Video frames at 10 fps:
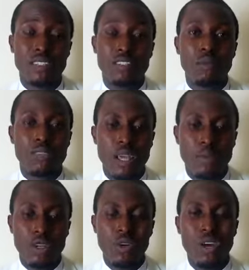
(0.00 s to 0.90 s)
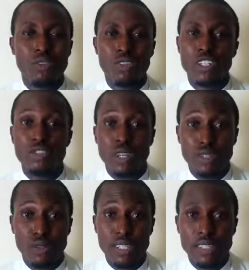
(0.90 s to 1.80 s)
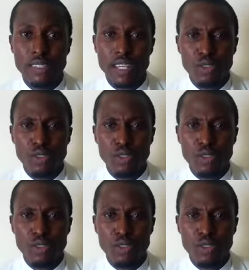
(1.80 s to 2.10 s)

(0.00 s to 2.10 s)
some time ago when I was talking to an audience.